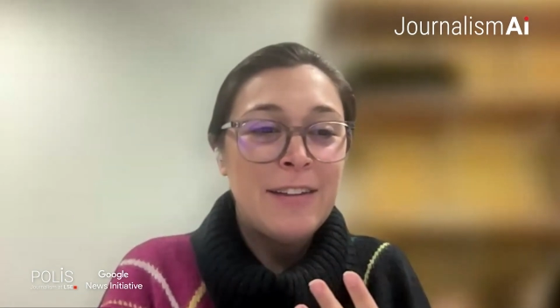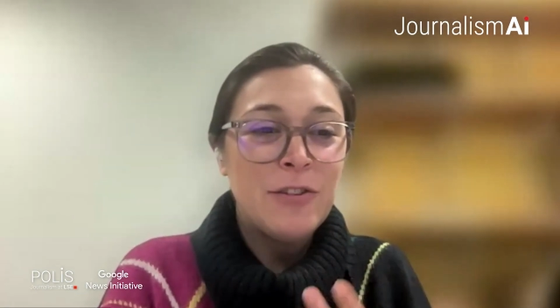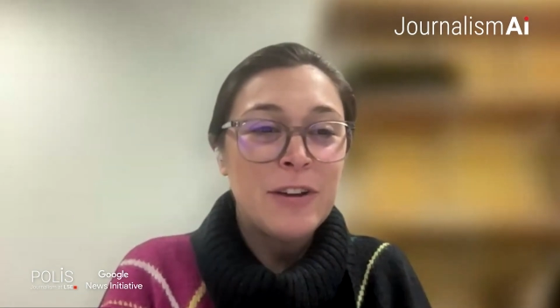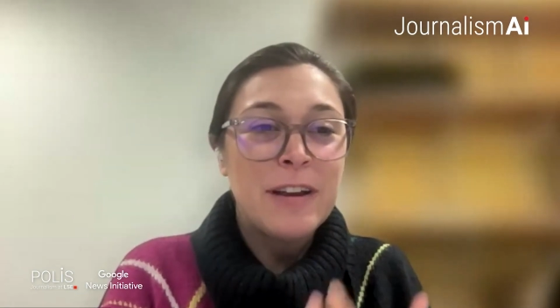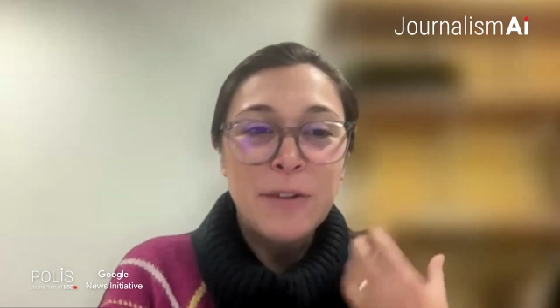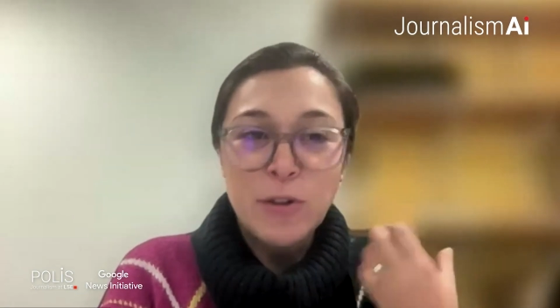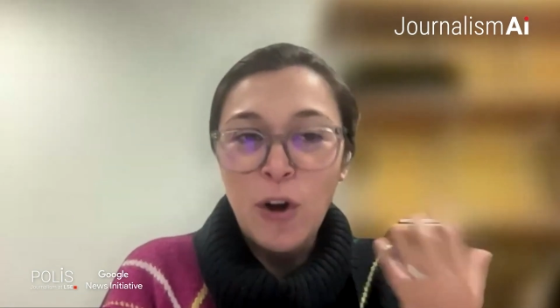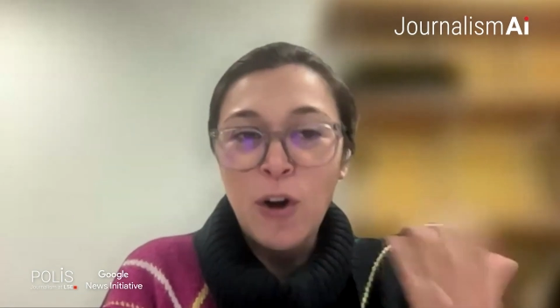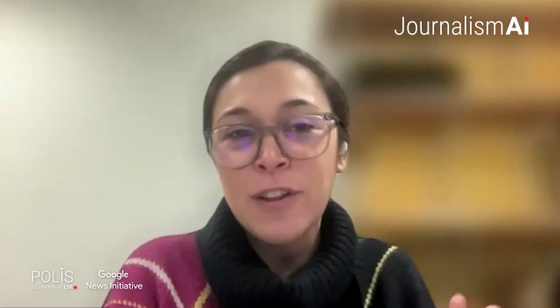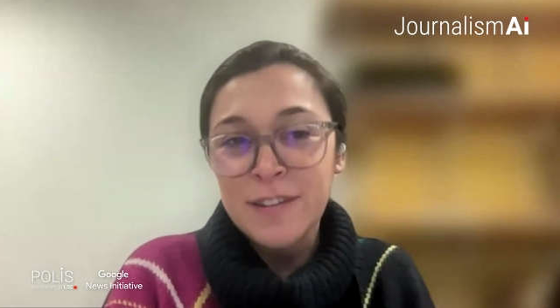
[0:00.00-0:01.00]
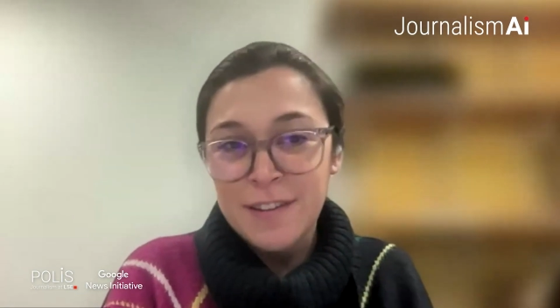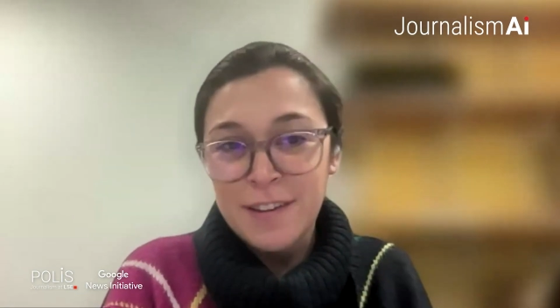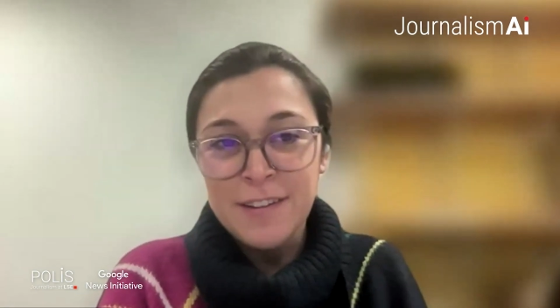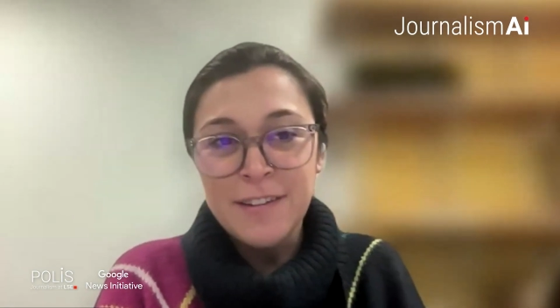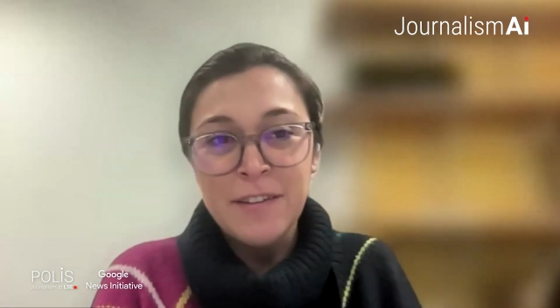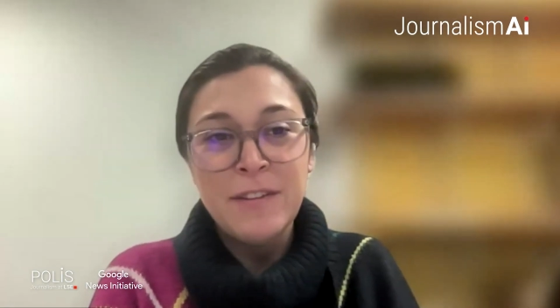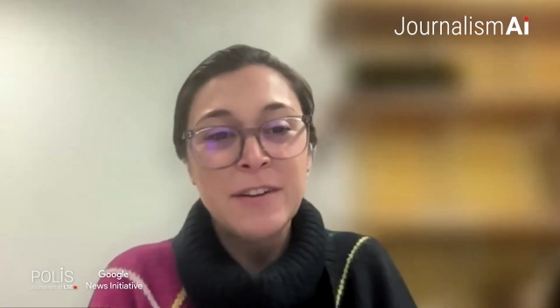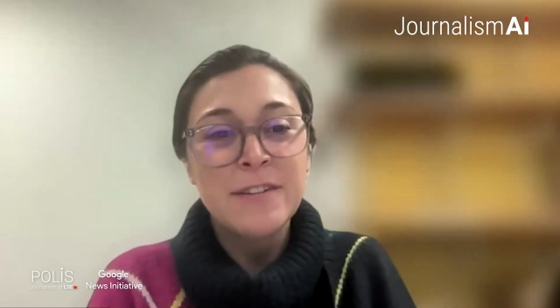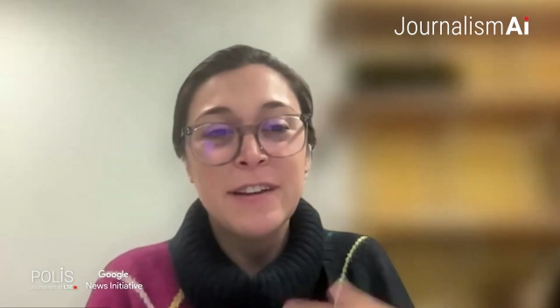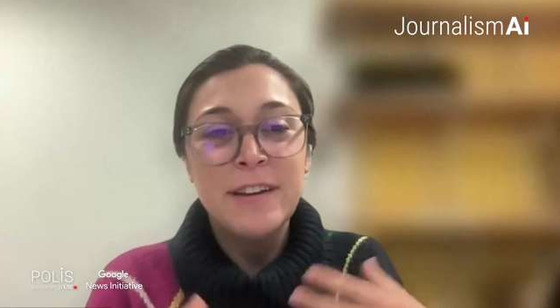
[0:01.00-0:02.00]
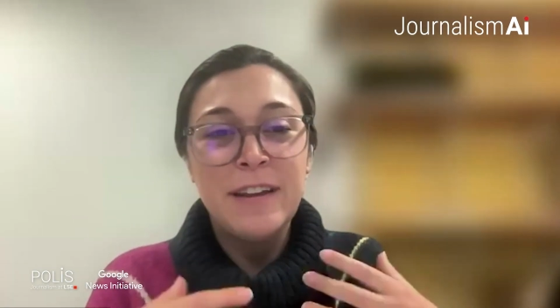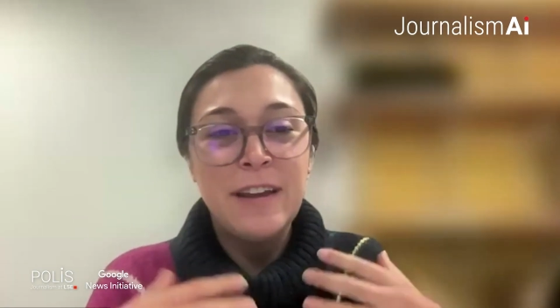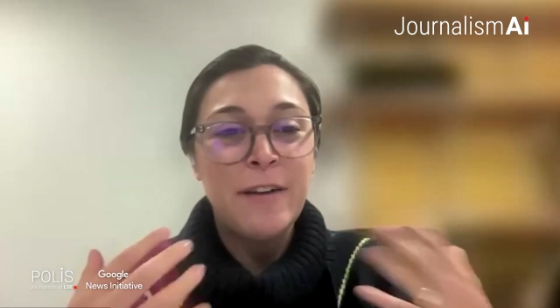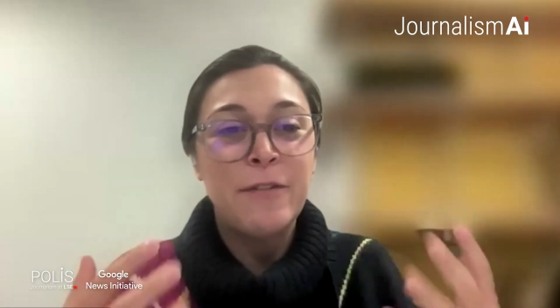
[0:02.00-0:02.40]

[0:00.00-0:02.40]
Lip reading: And talking about audiences, if there's any